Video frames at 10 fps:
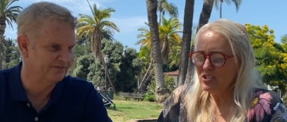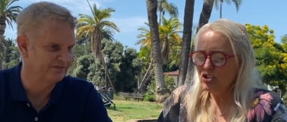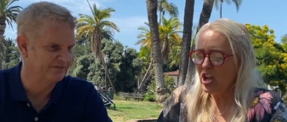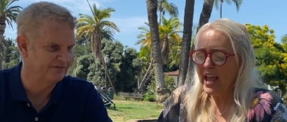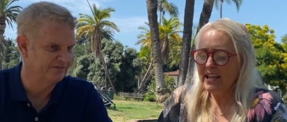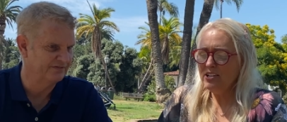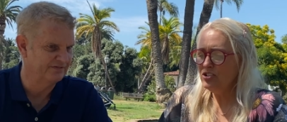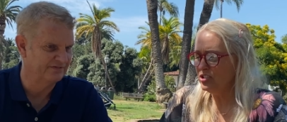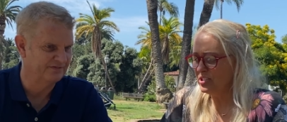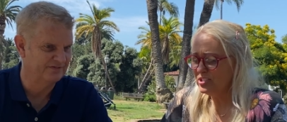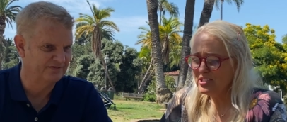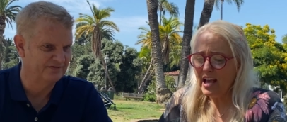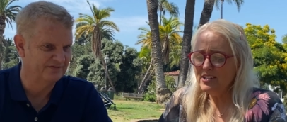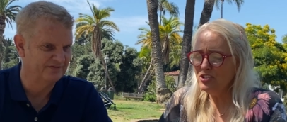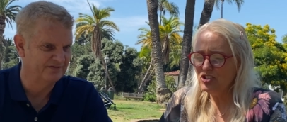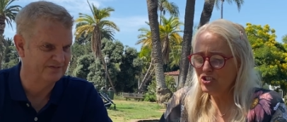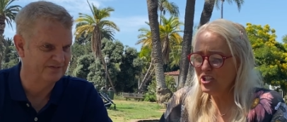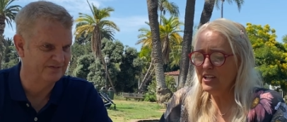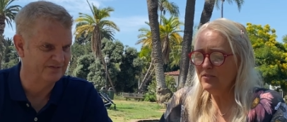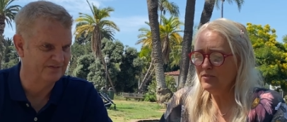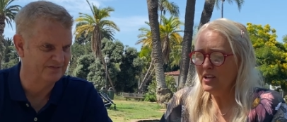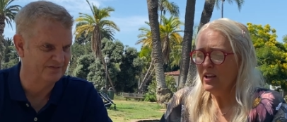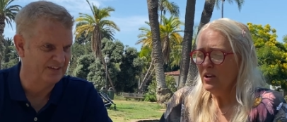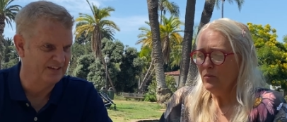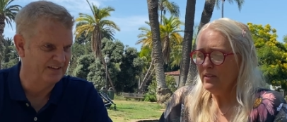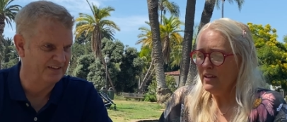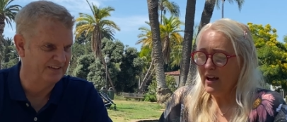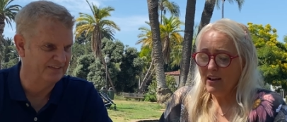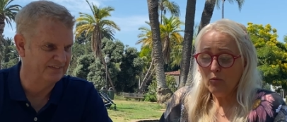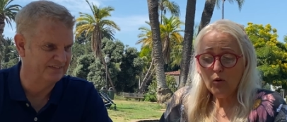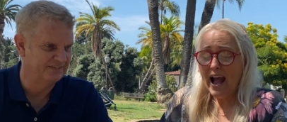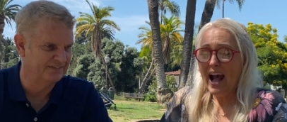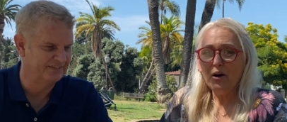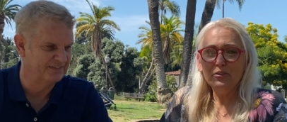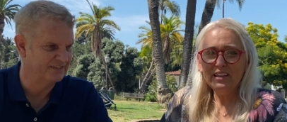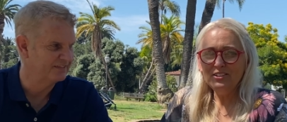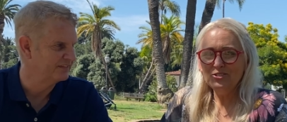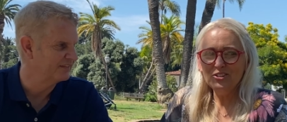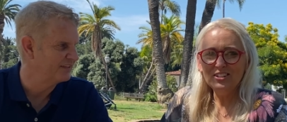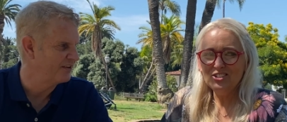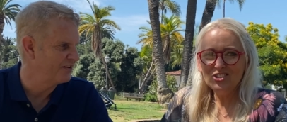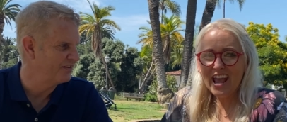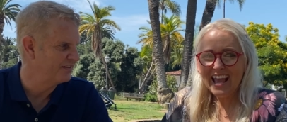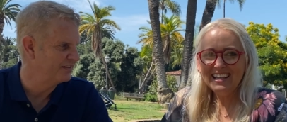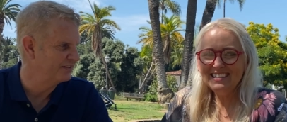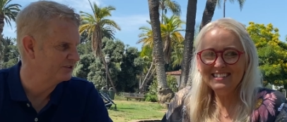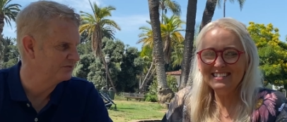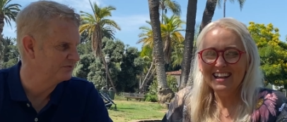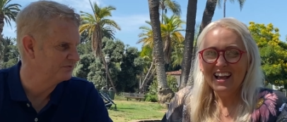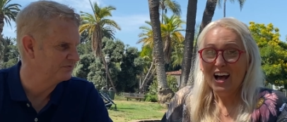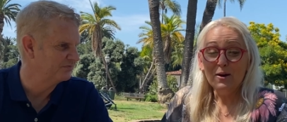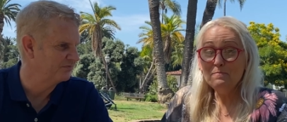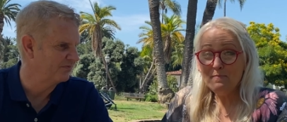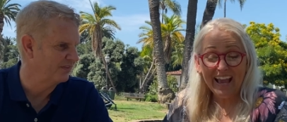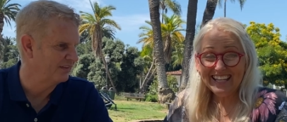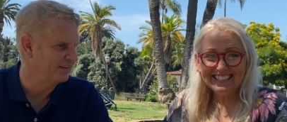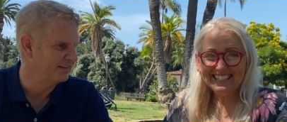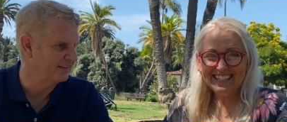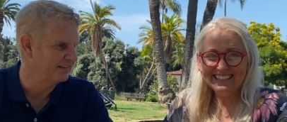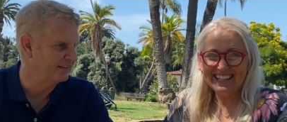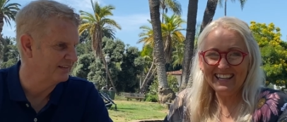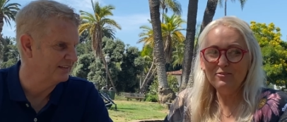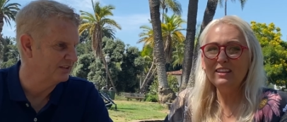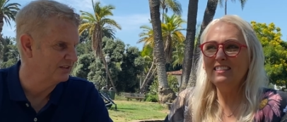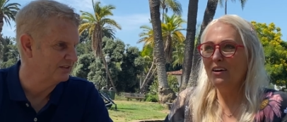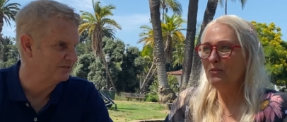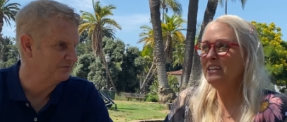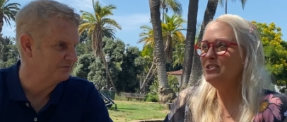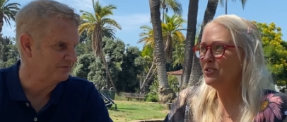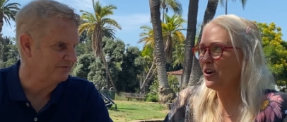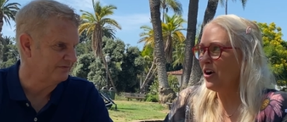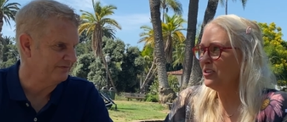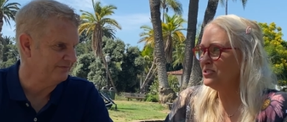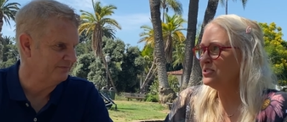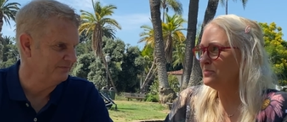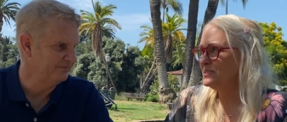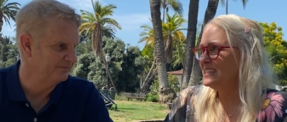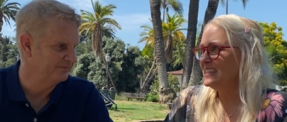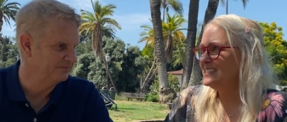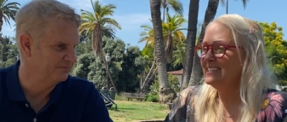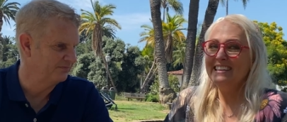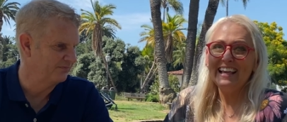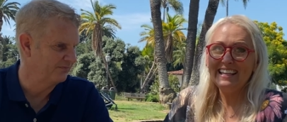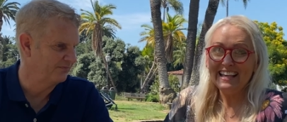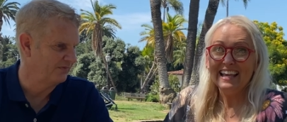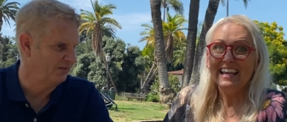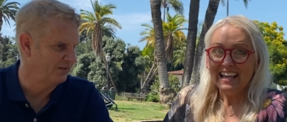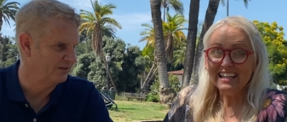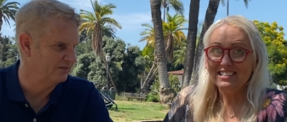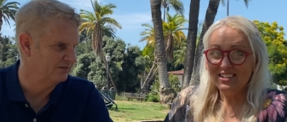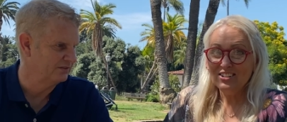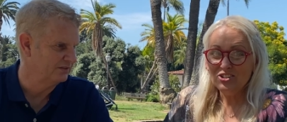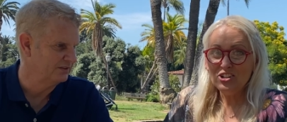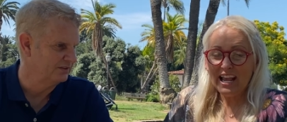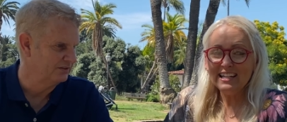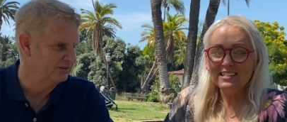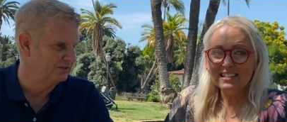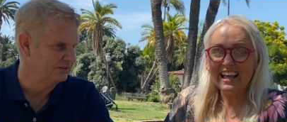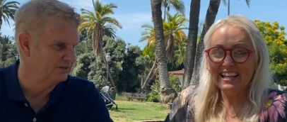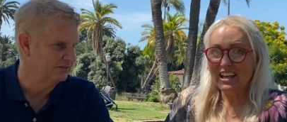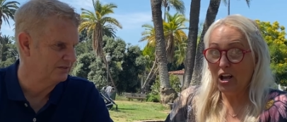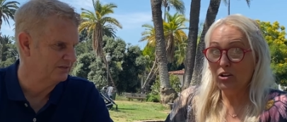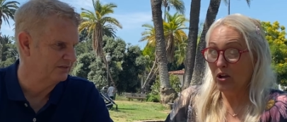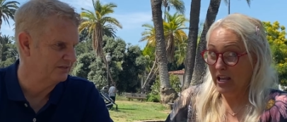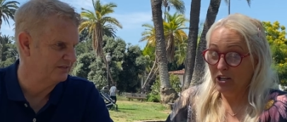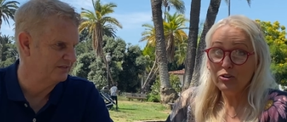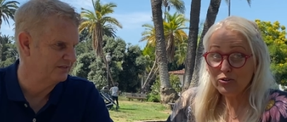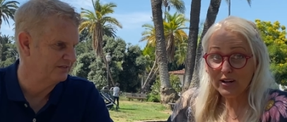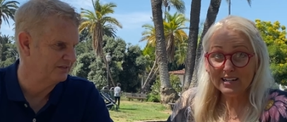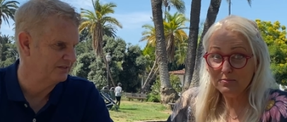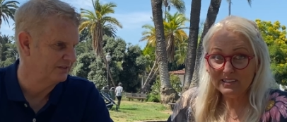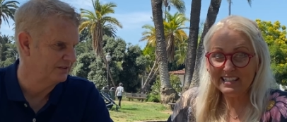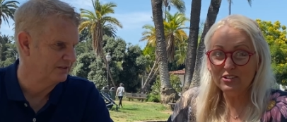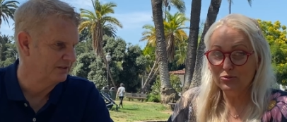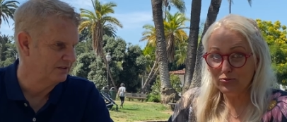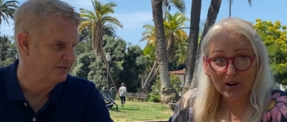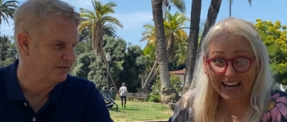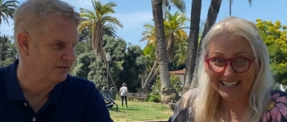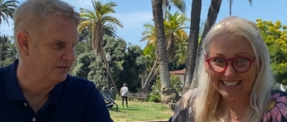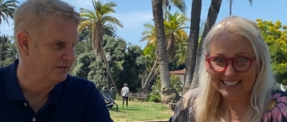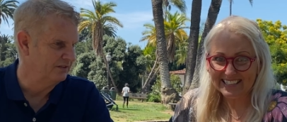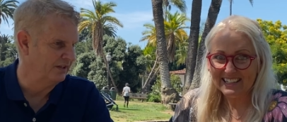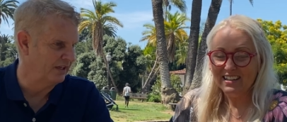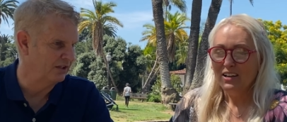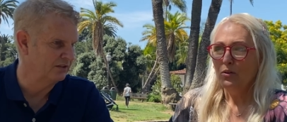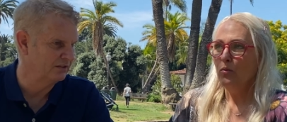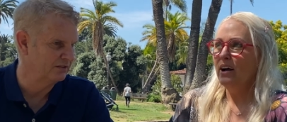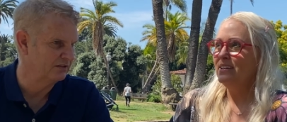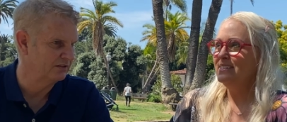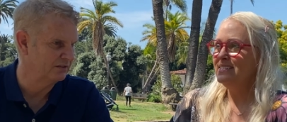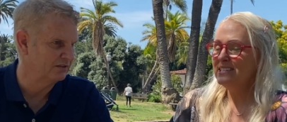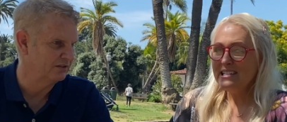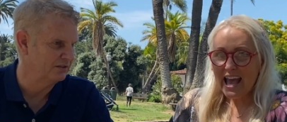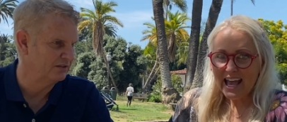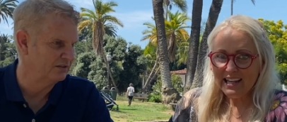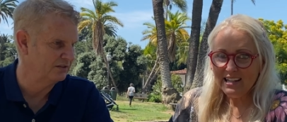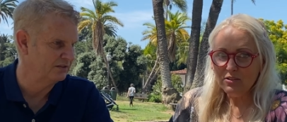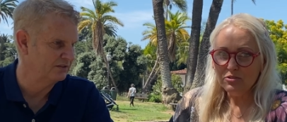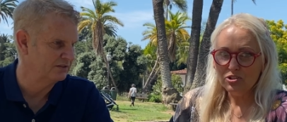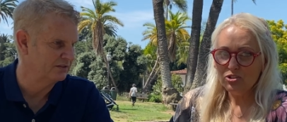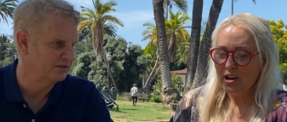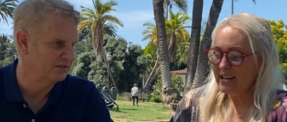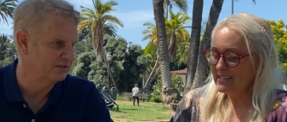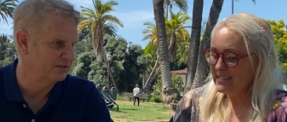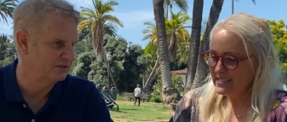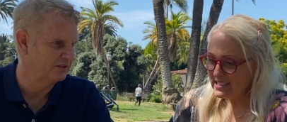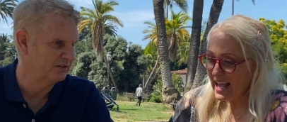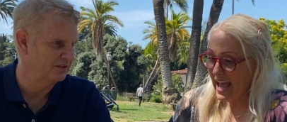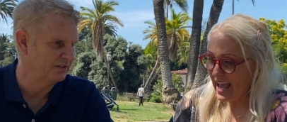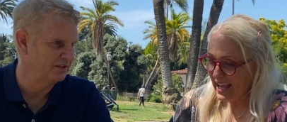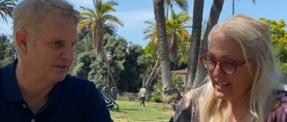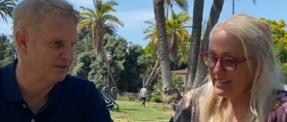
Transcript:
Speaker 1: change and a sudden shift we thought wow things are going to change amazingly we thought we took our interpretation like it's going to change like incredibly great. Yeah. Well, instead, he was trying to say